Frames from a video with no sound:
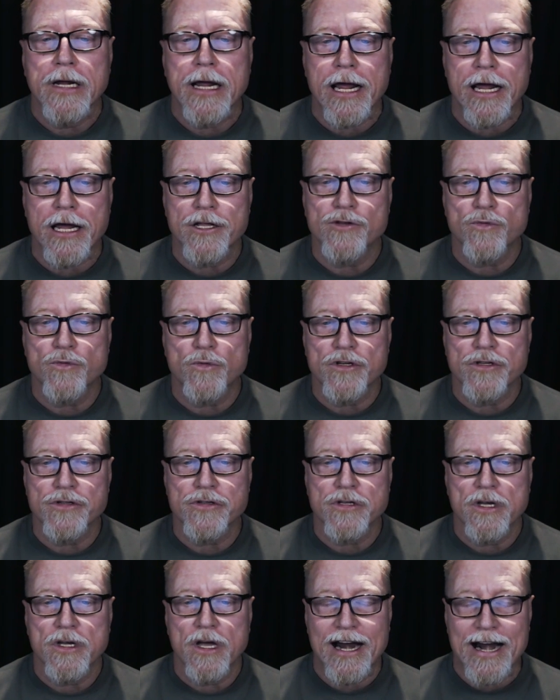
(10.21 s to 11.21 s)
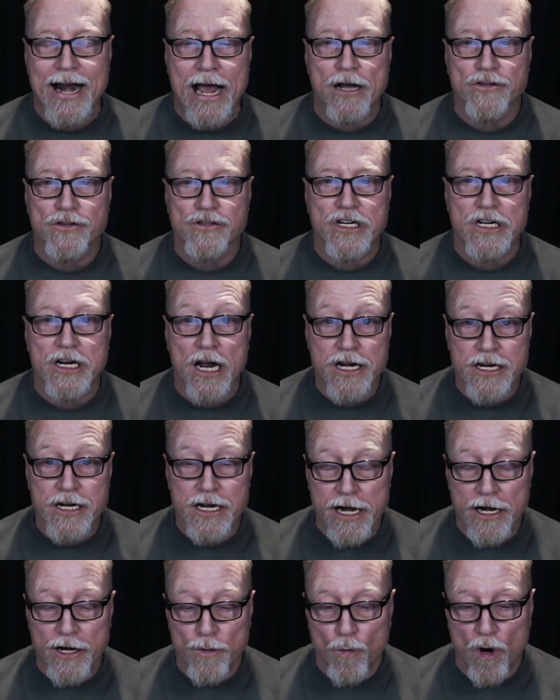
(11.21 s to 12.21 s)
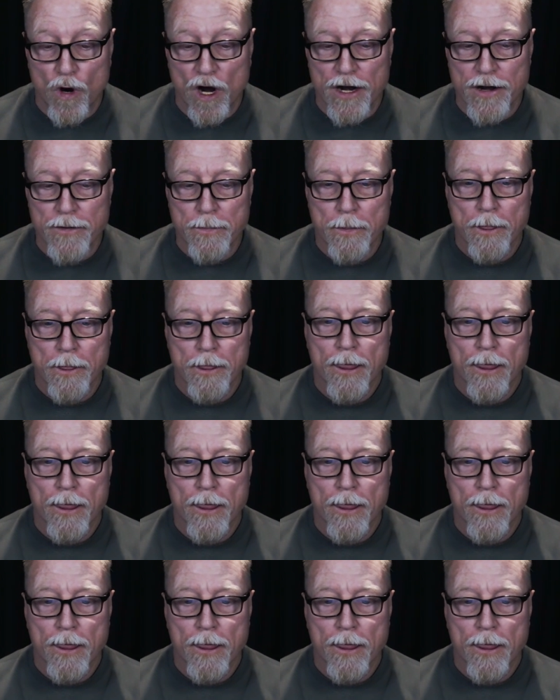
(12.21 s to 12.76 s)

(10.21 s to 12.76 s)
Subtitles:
AIDS was announced in 1981.